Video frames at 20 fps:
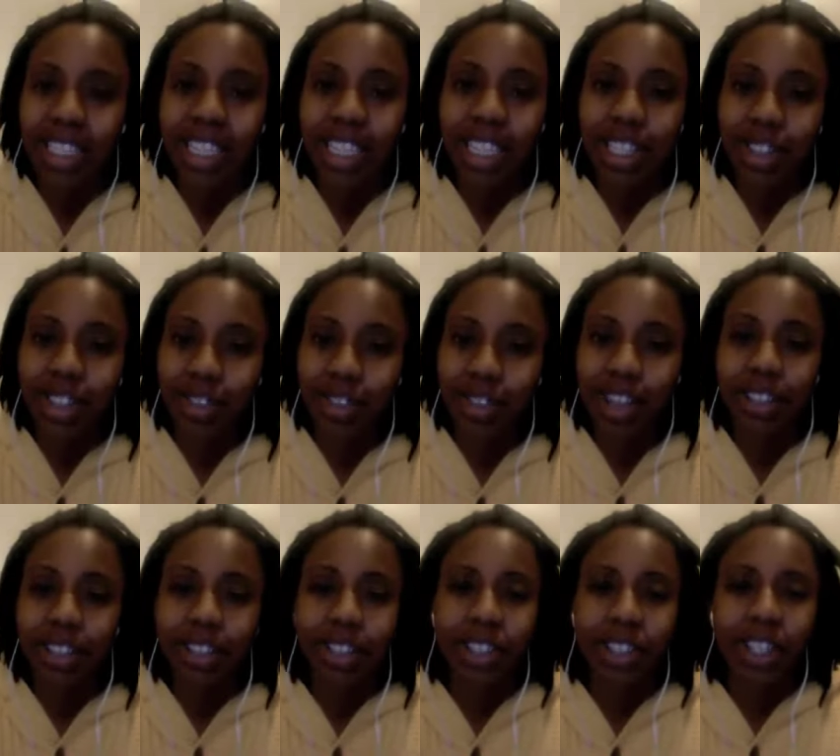and
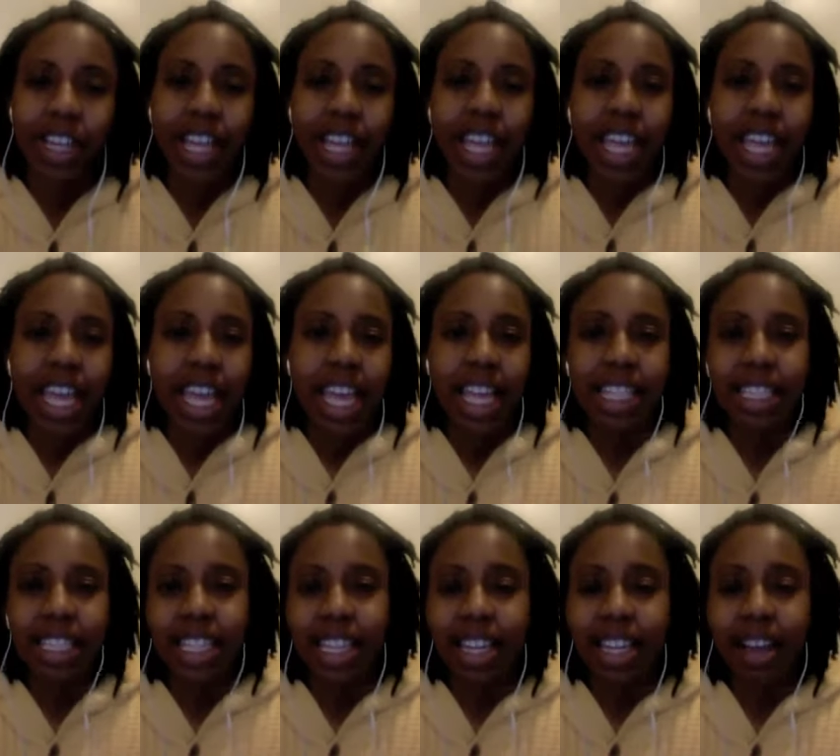structure.
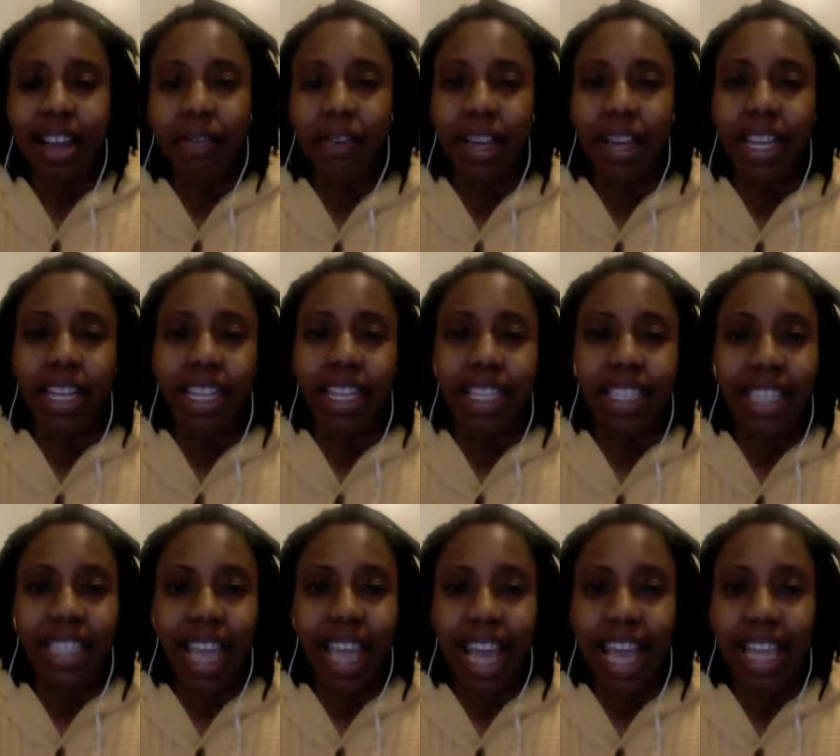It's a never ending
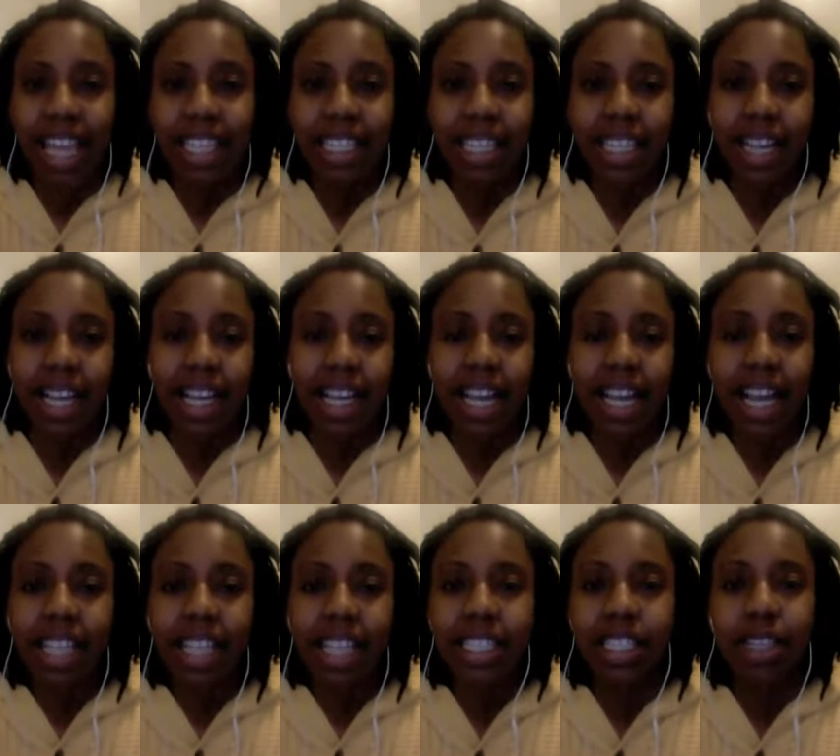task that I
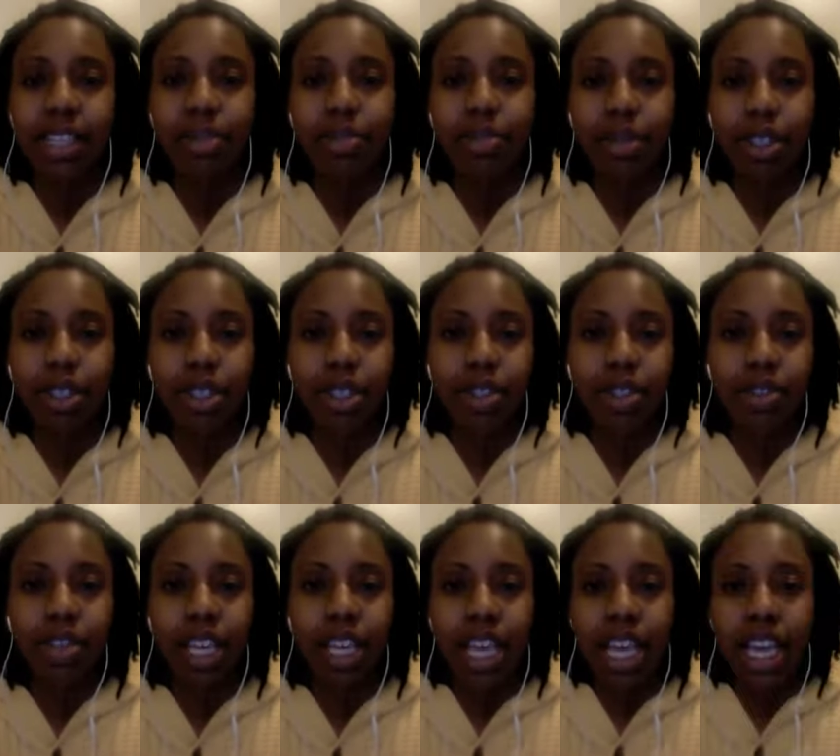constantly
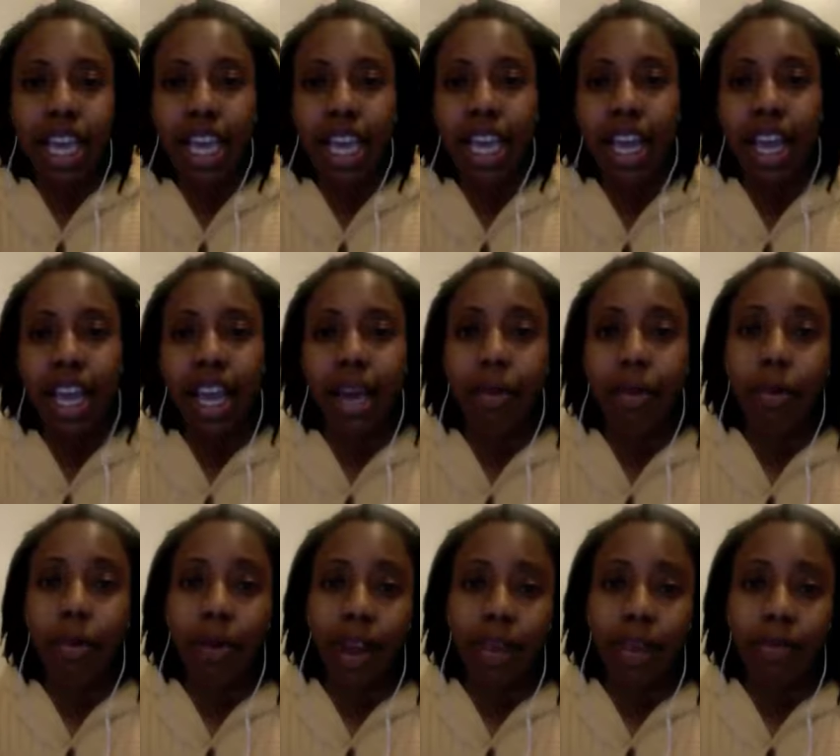pursue, and I am
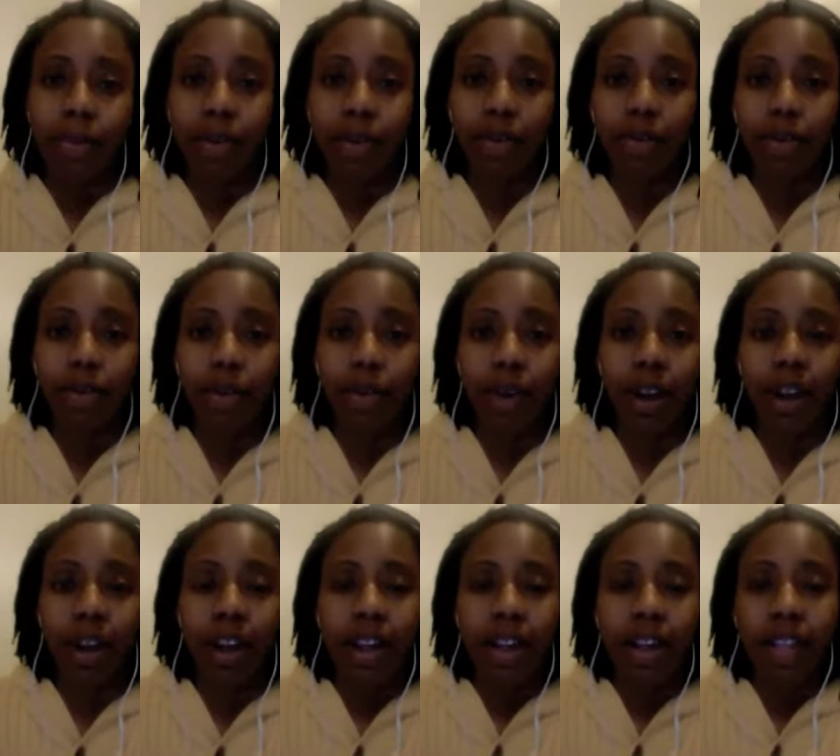grateful
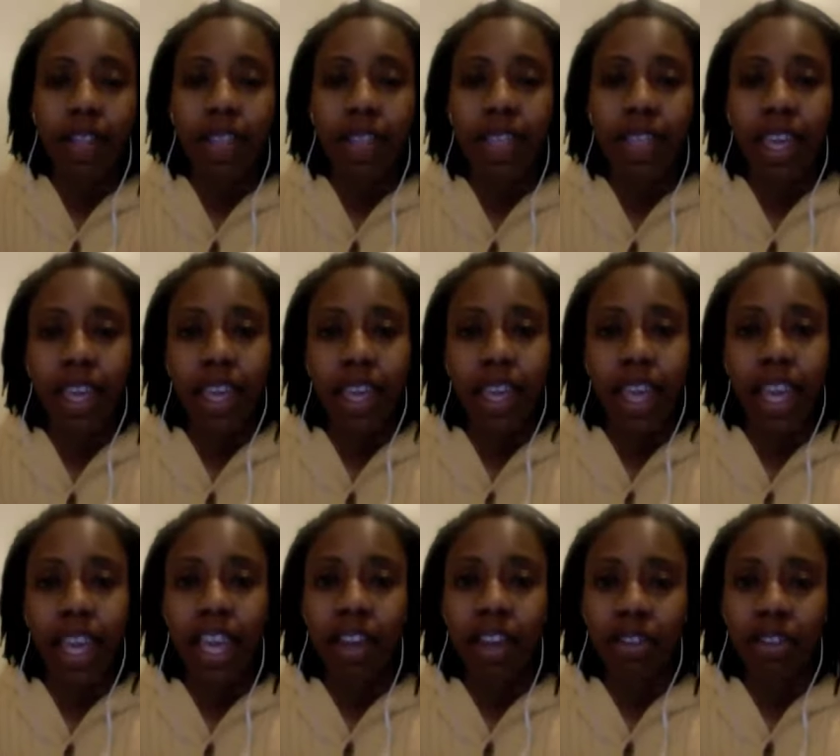for the
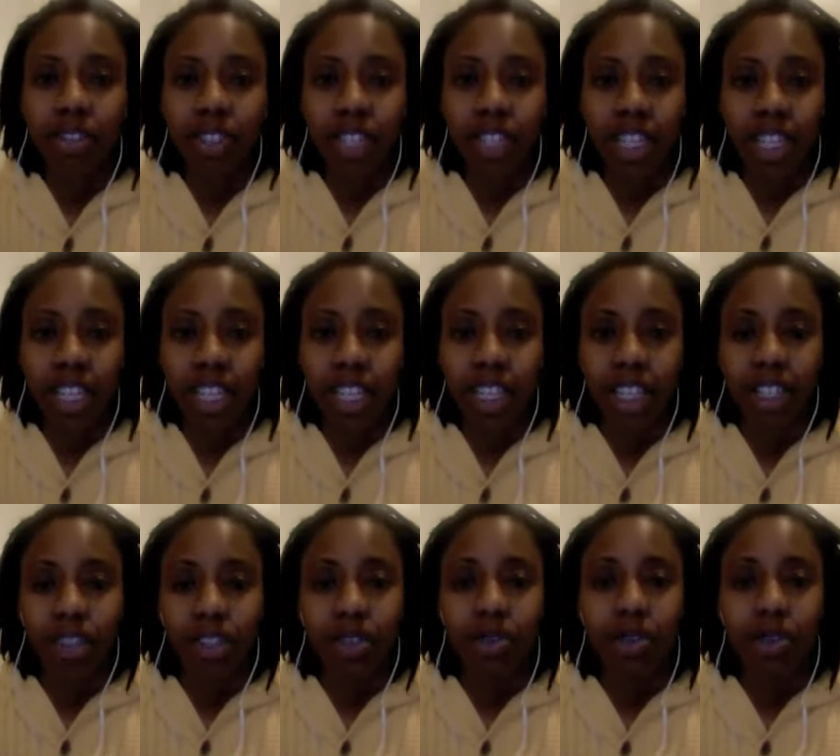energy
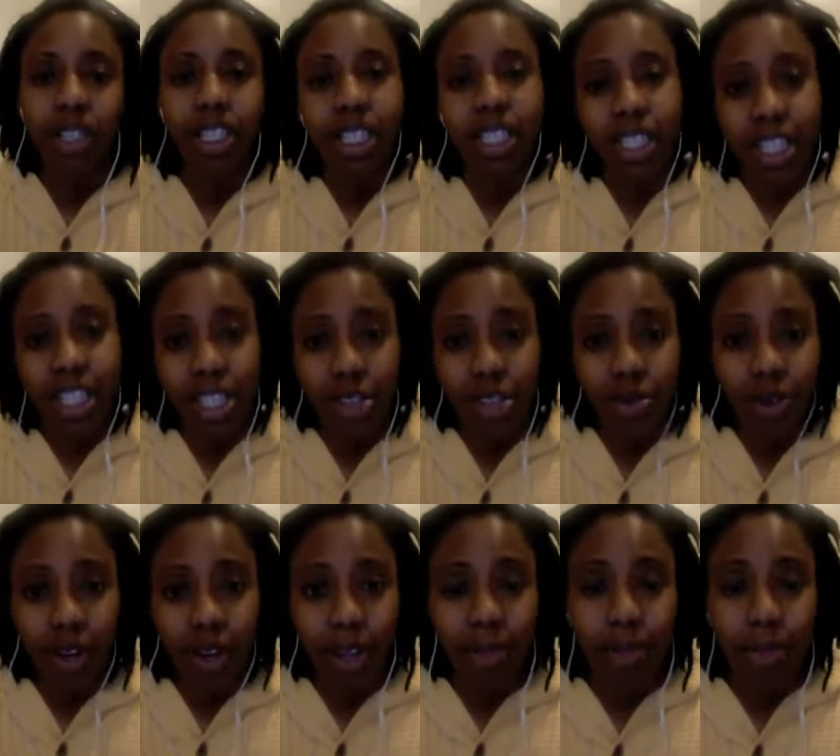to
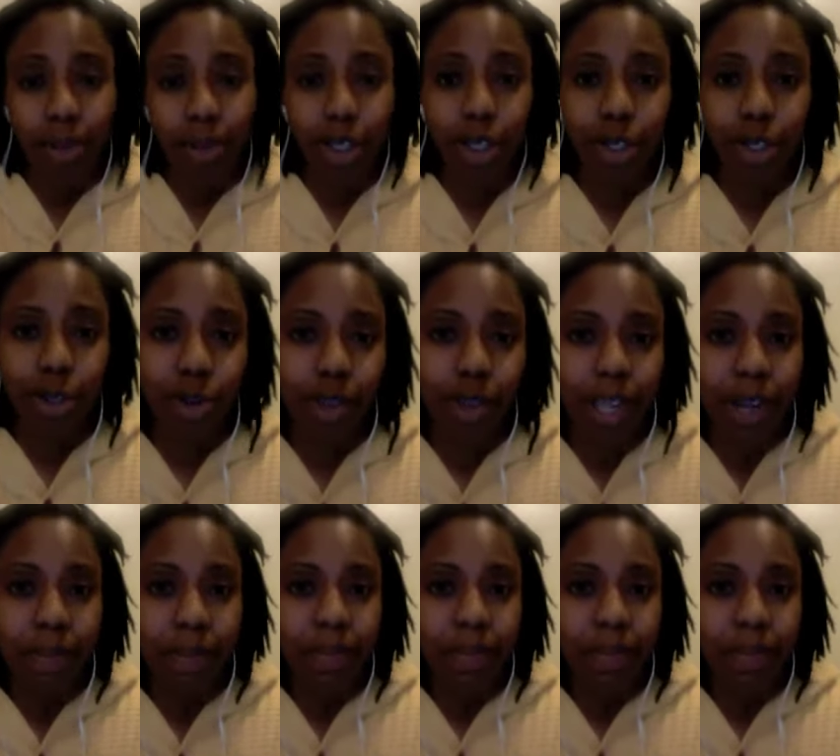continually pursue it.